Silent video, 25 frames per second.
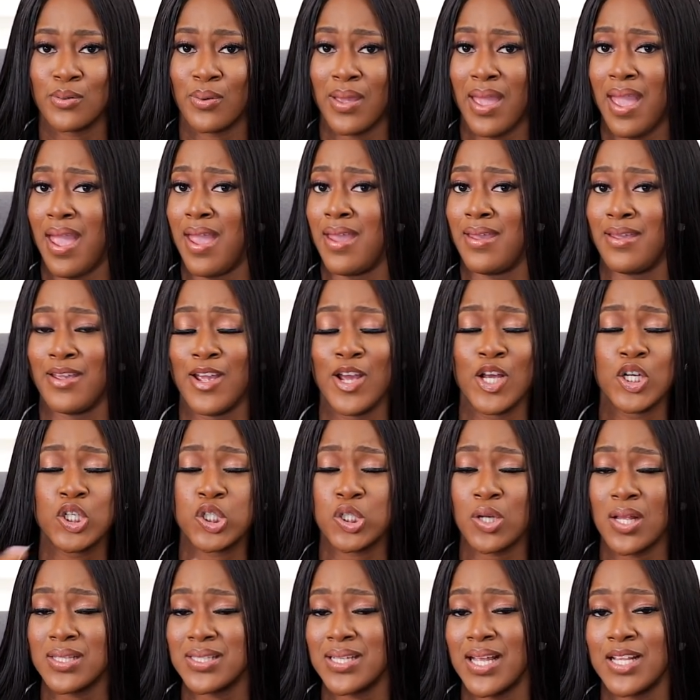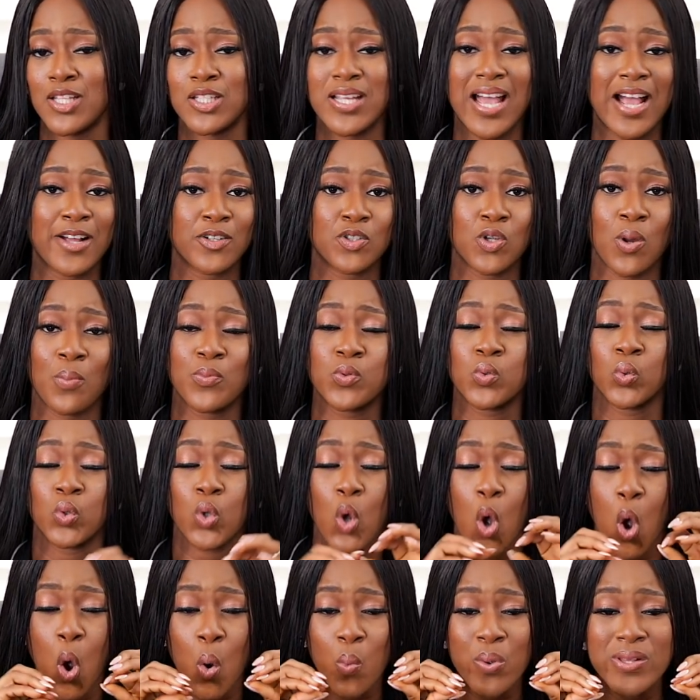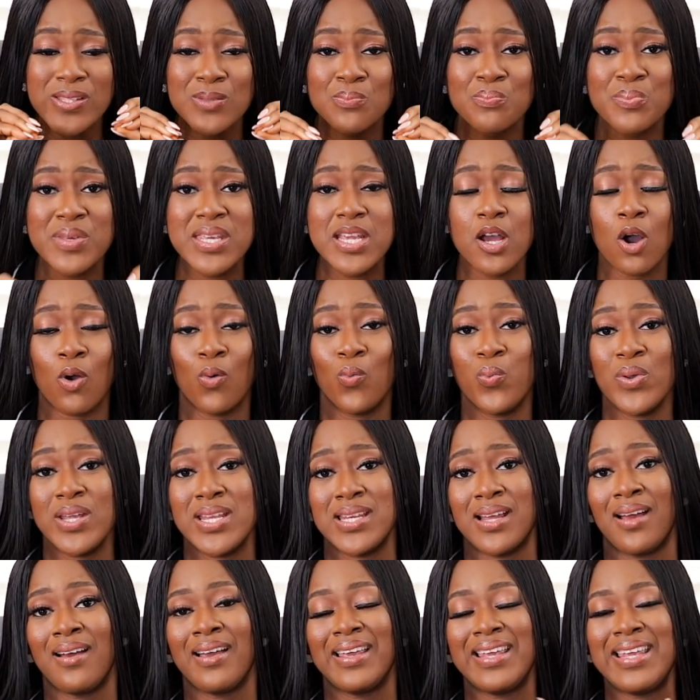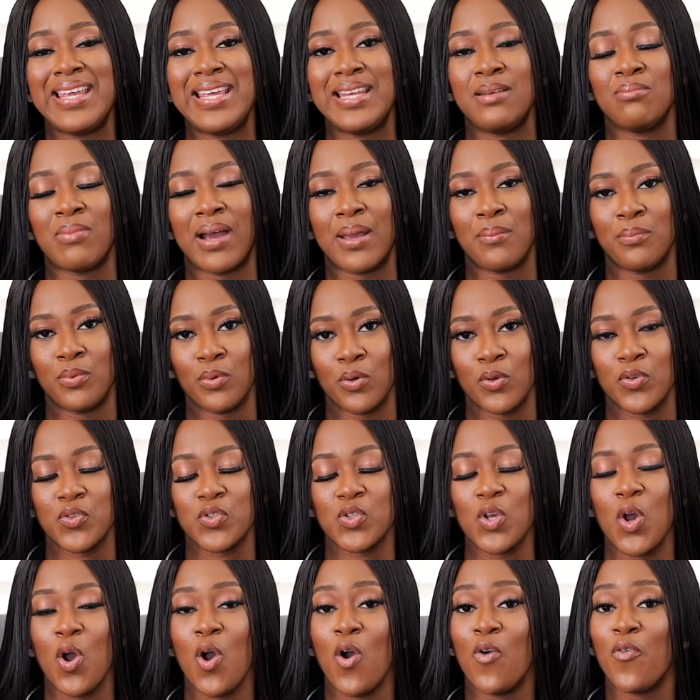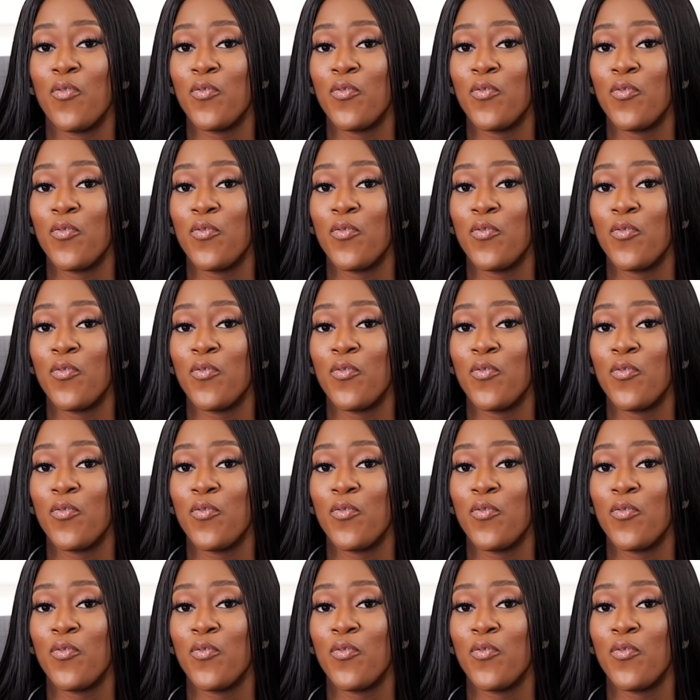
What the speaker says: So hey, shorts and tank tops would always be a winner in my books